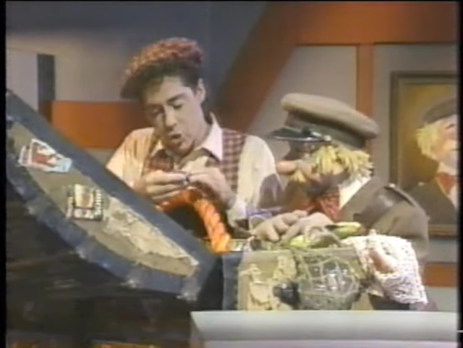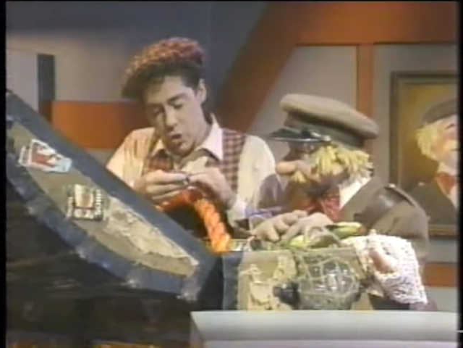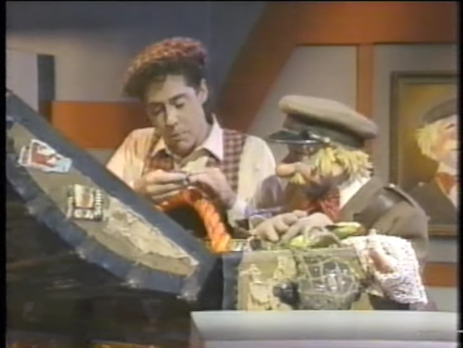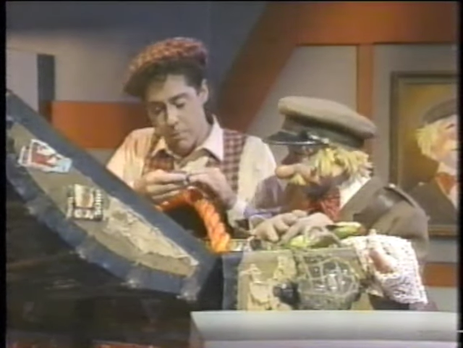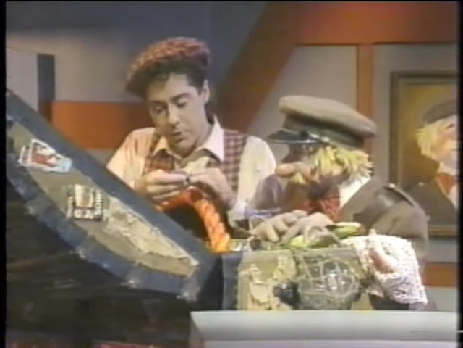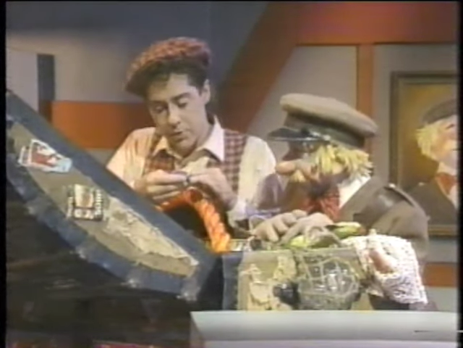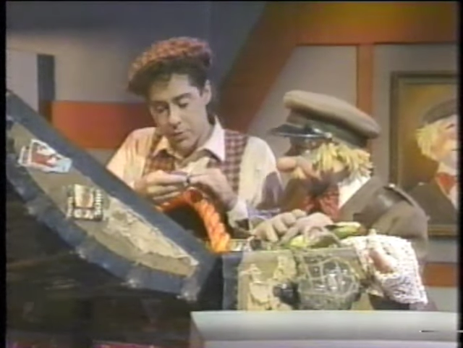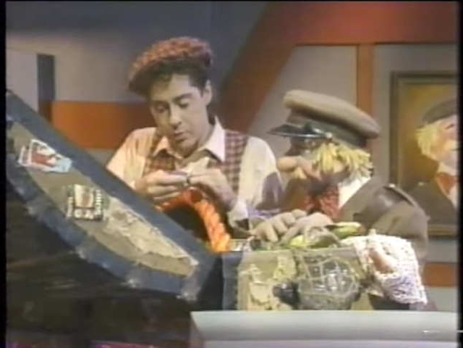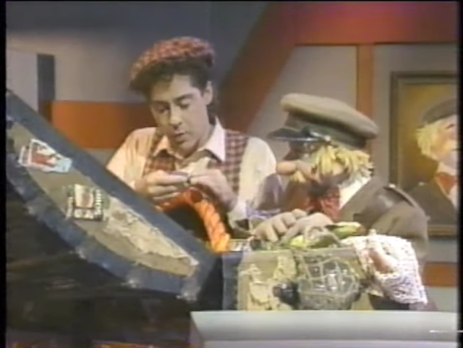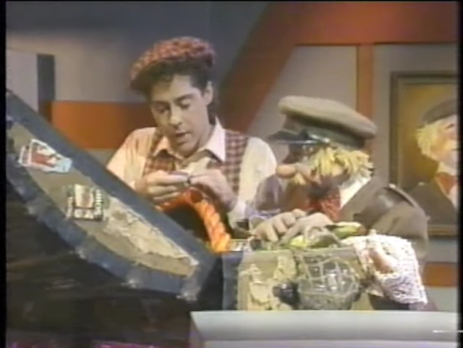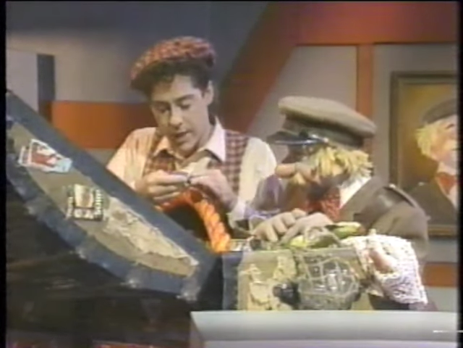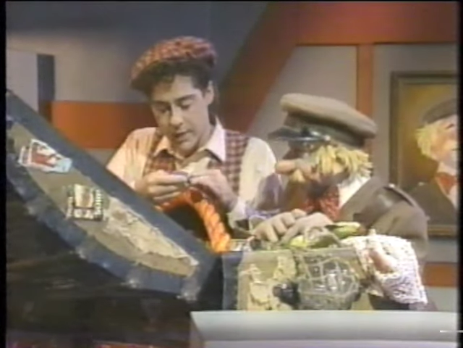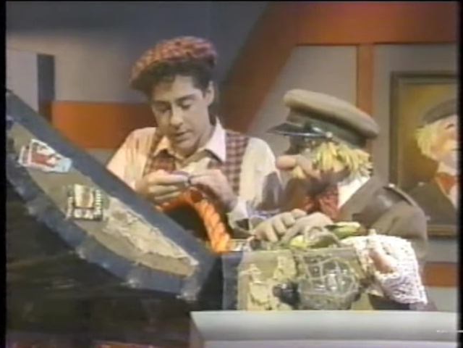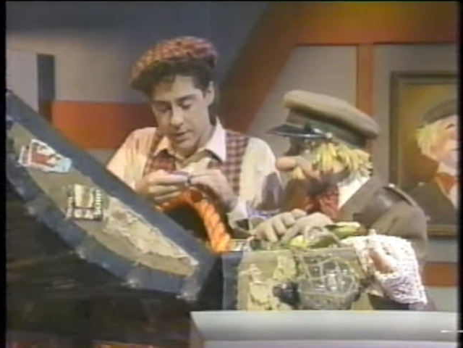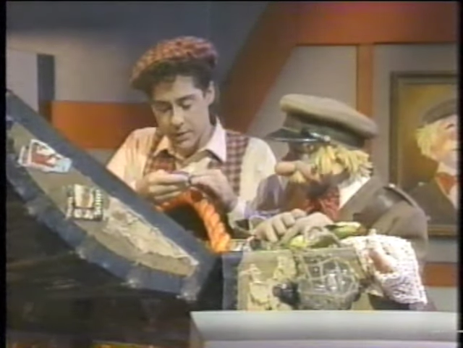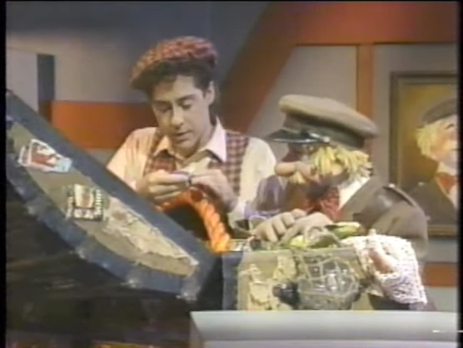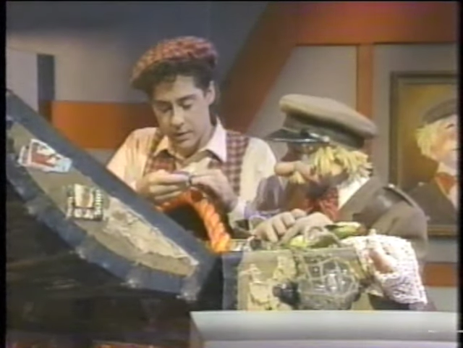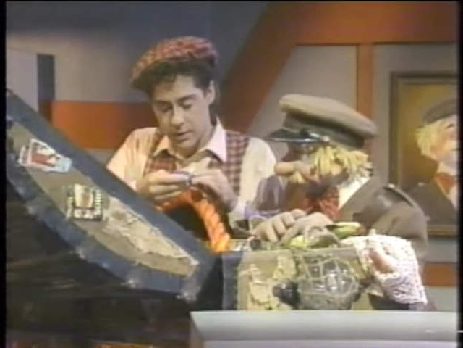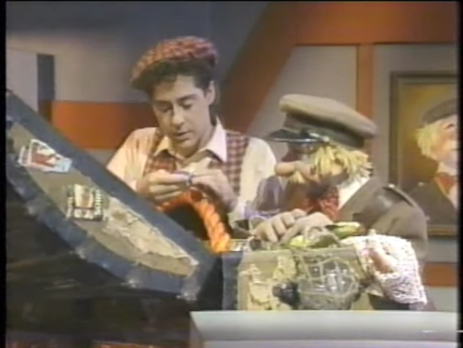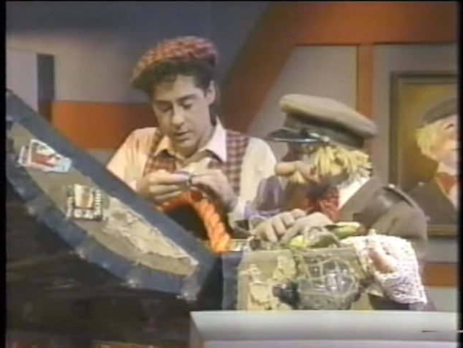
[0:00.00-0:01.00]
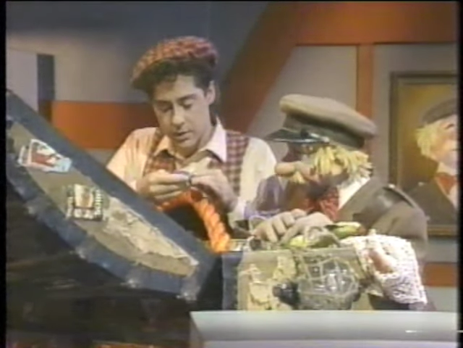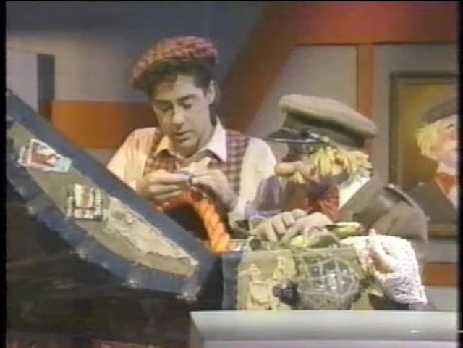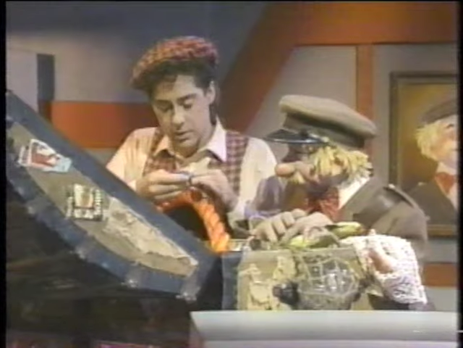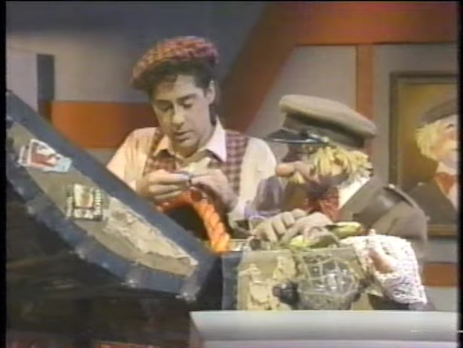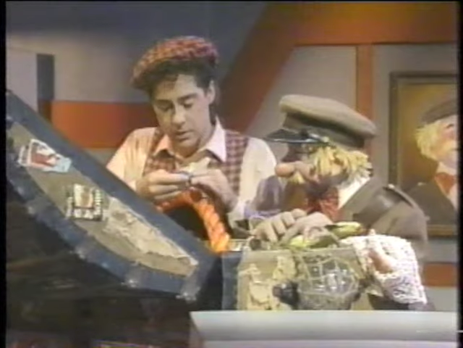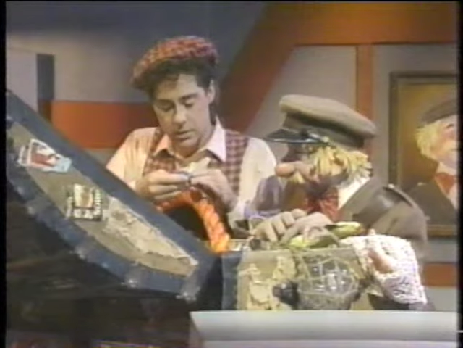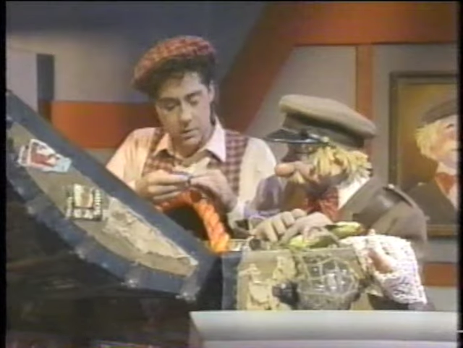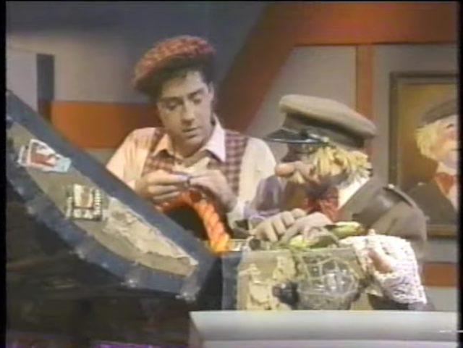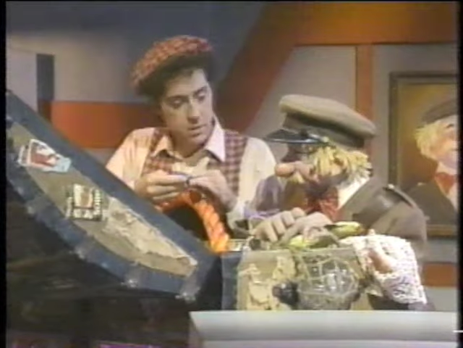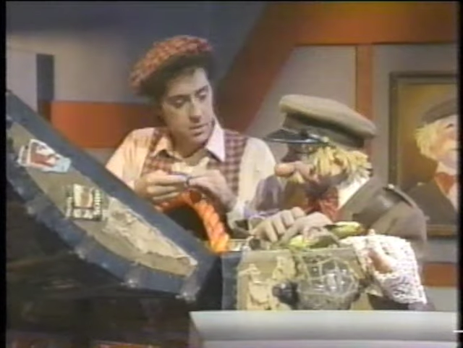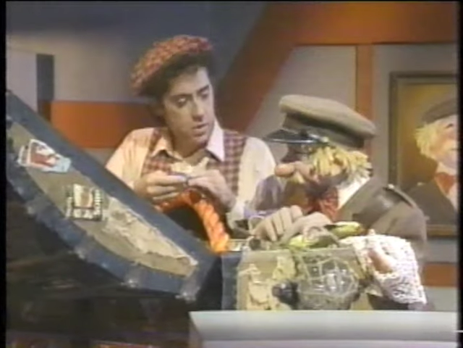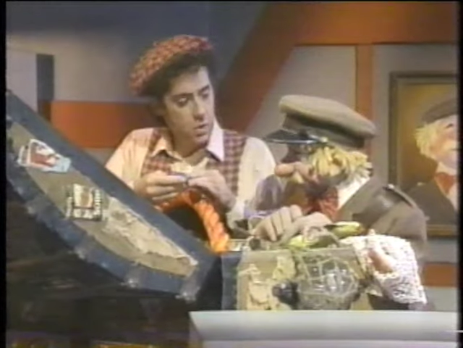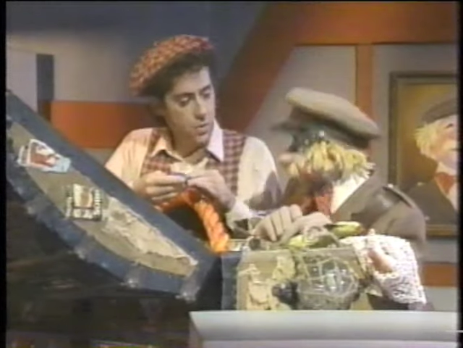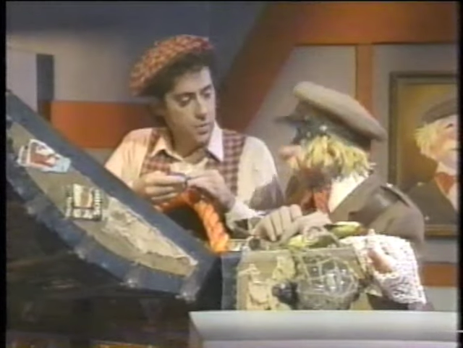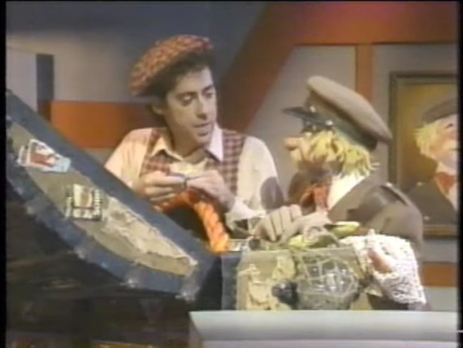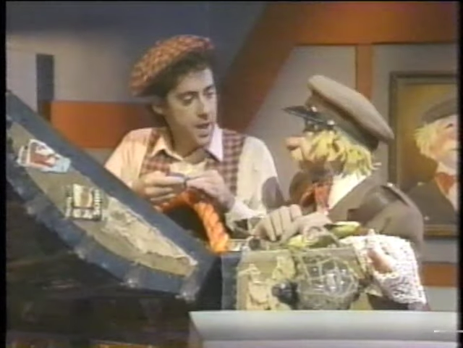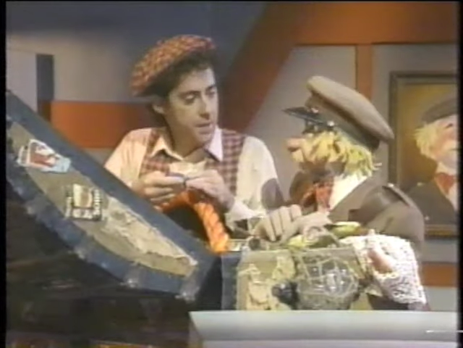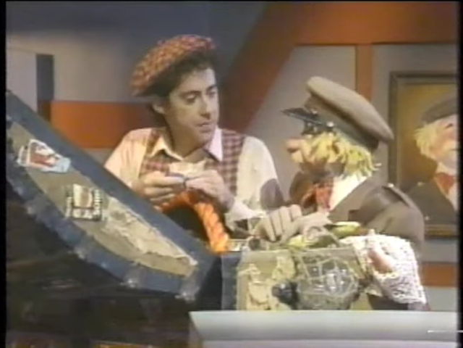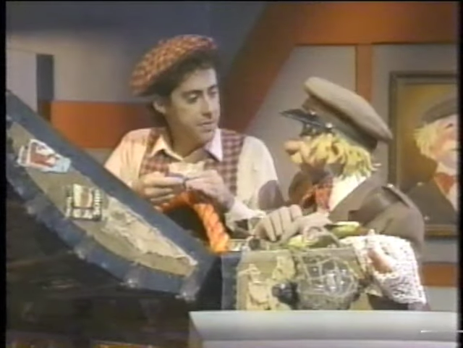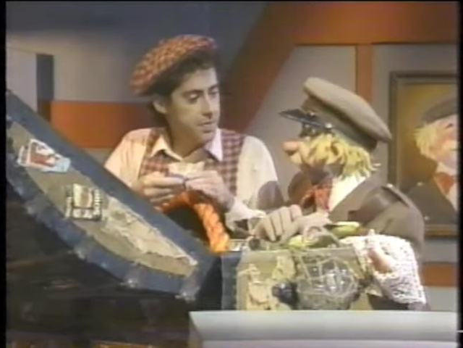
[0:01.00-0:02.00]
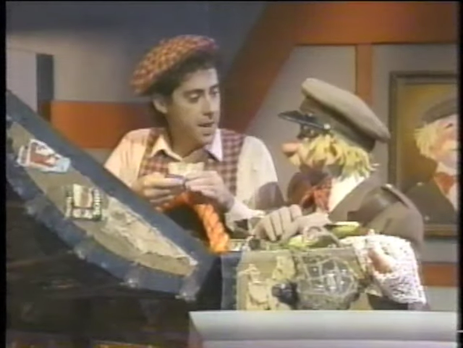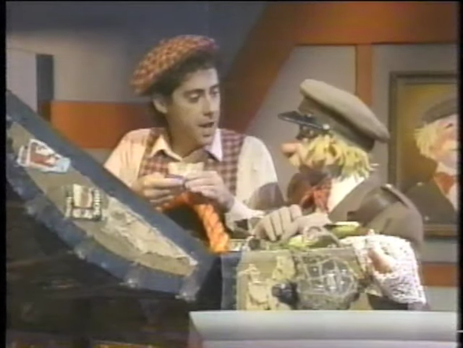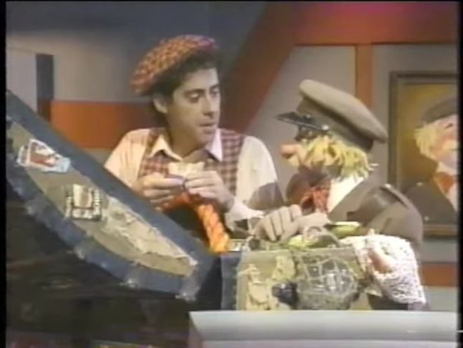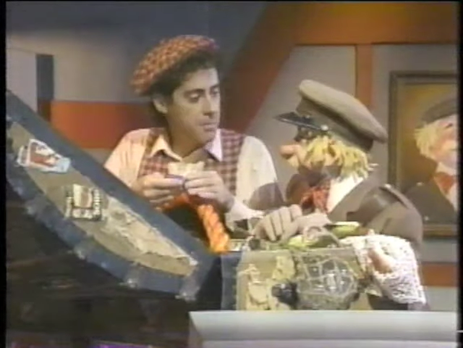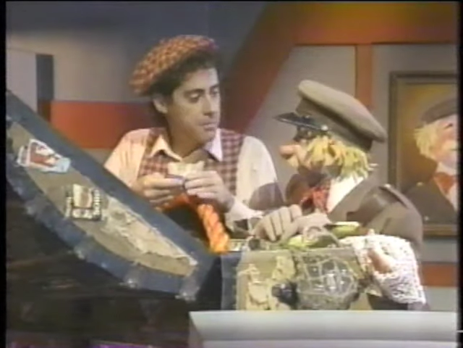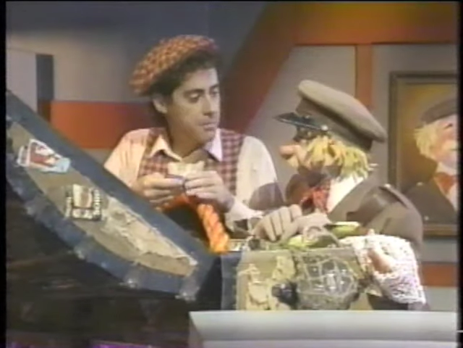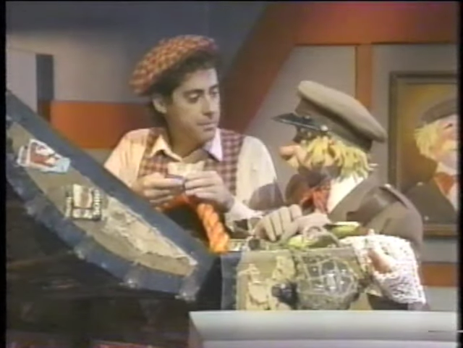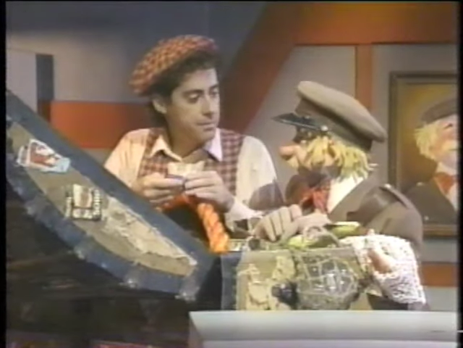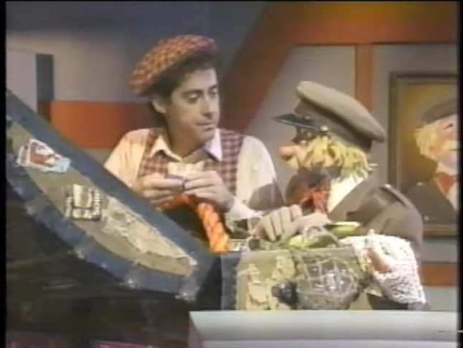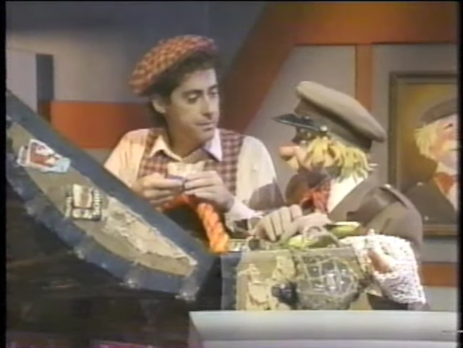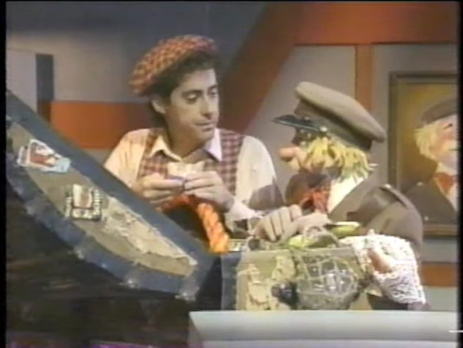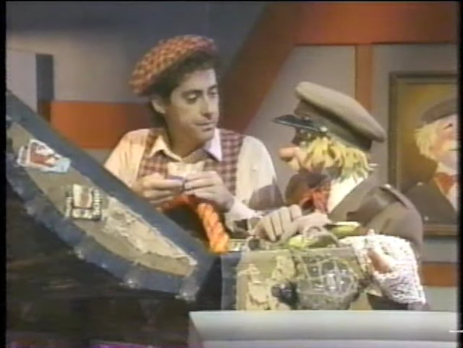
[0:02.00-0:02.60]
Cooper Thwaite. Who's that, them?